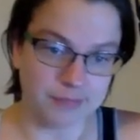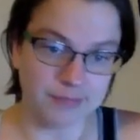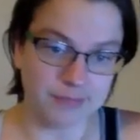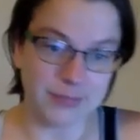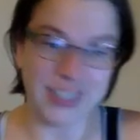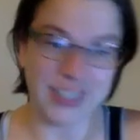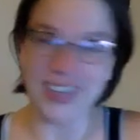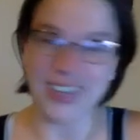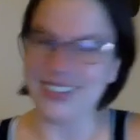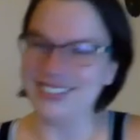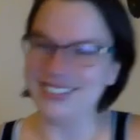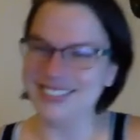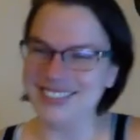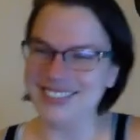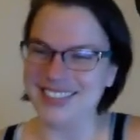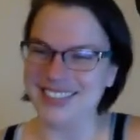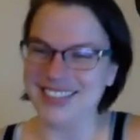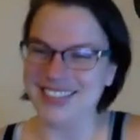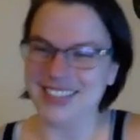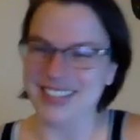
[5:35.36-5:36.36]
Yeah,
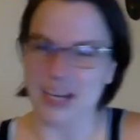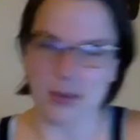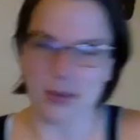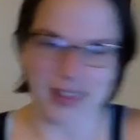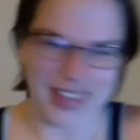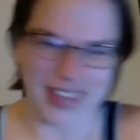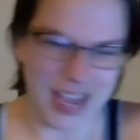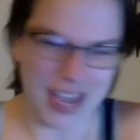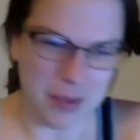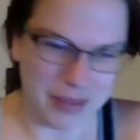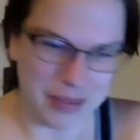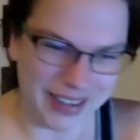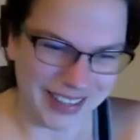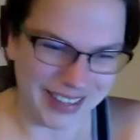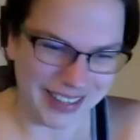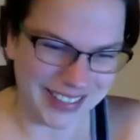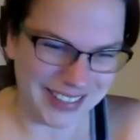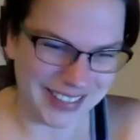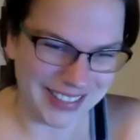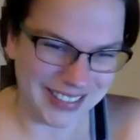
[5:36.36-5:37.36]
so that's that about the cat
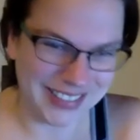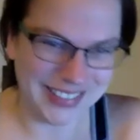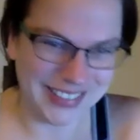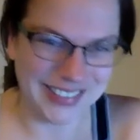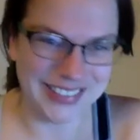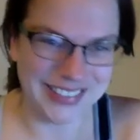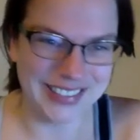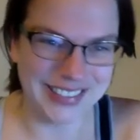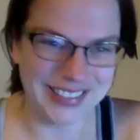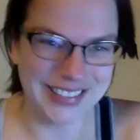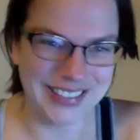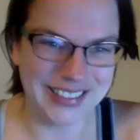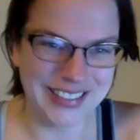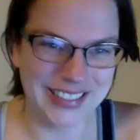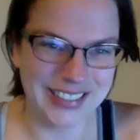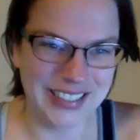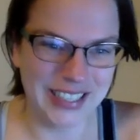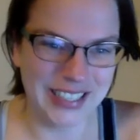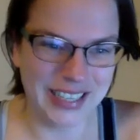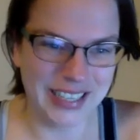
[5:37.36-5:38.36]
box.
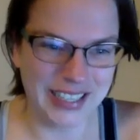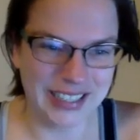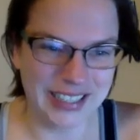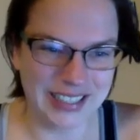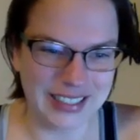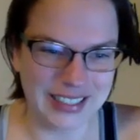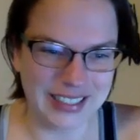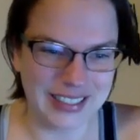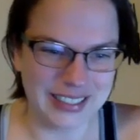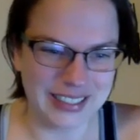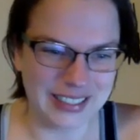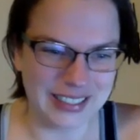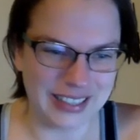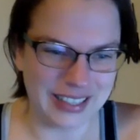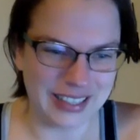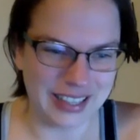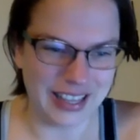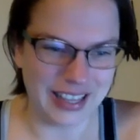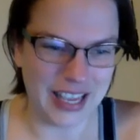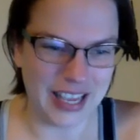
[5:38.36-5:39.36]
I
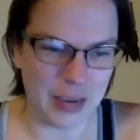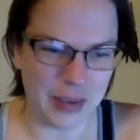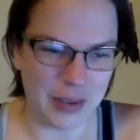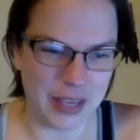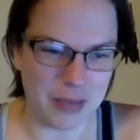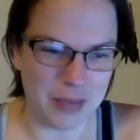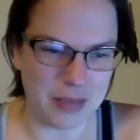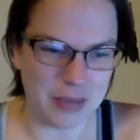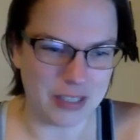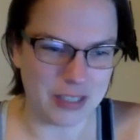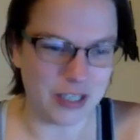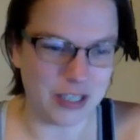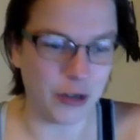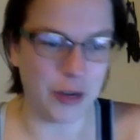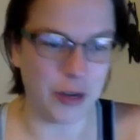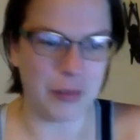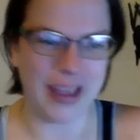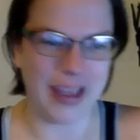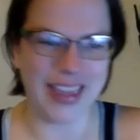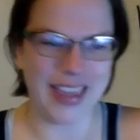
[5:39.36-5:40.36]
like how I keep
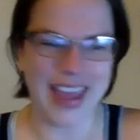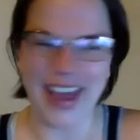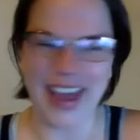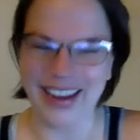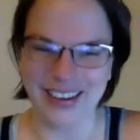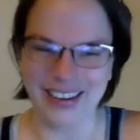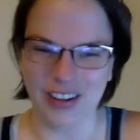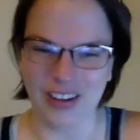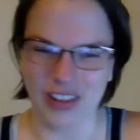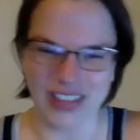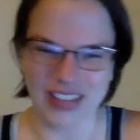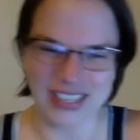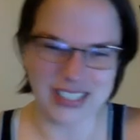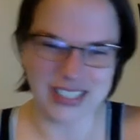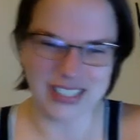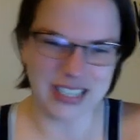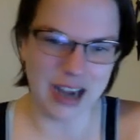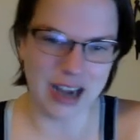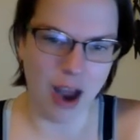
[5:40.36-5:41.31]
considering my cat and all this.